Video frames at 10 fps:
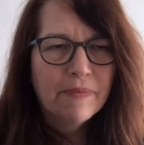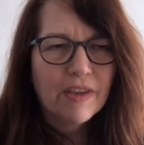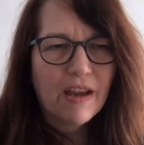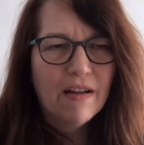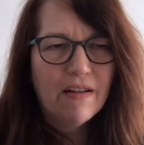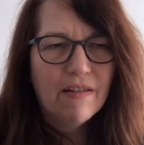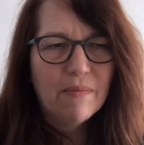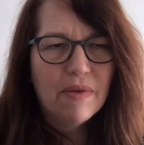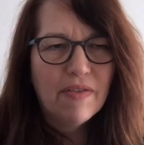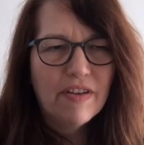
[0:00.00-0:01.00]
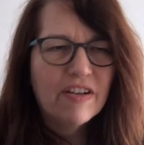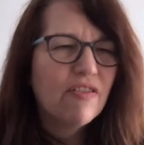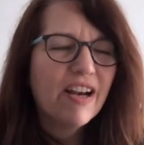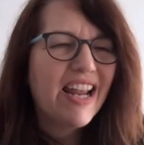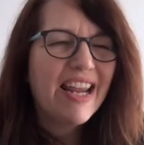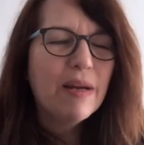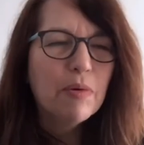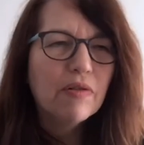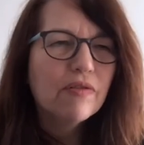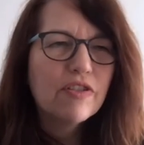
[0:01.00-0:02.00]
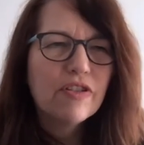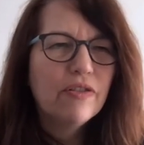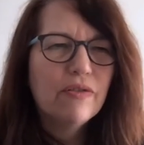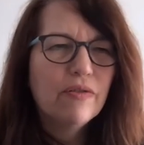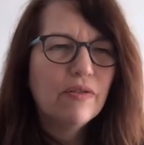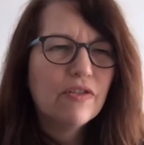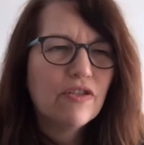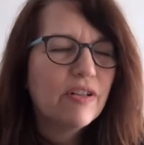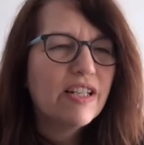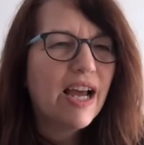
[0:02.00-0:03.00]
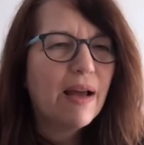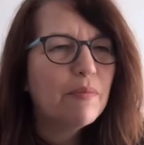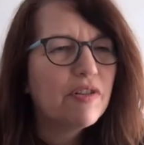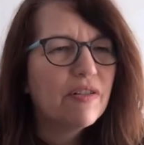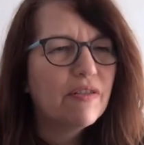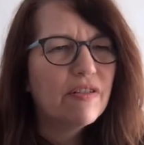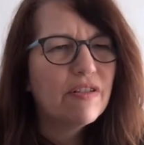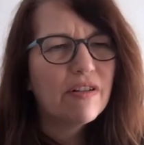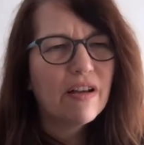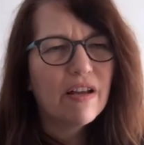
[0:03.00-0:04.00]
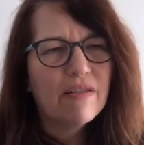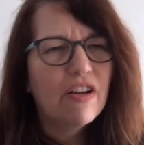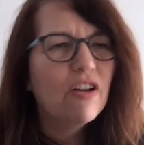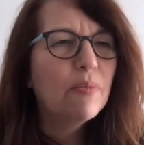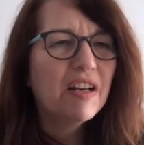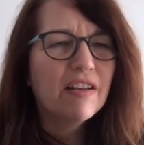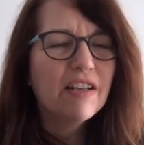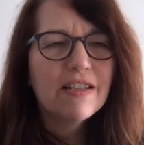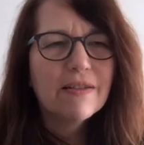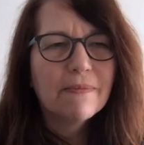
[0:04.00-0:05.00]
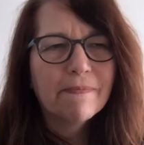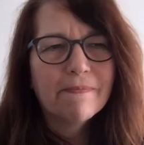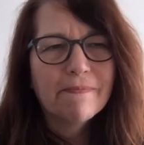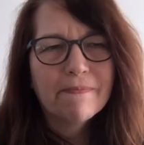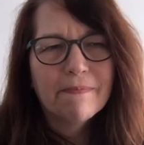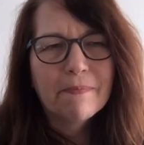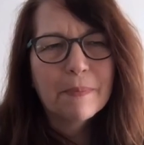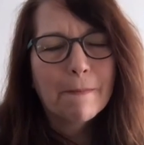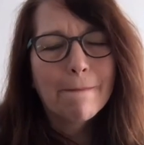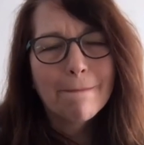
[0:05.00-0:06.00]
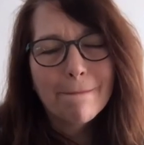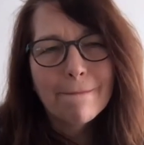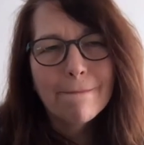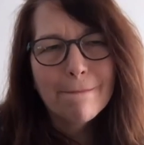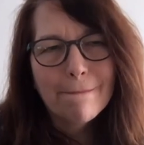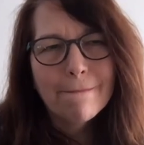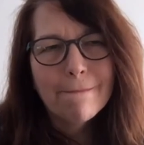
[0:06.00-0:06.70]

that are unable to adapt and urbanize. I hope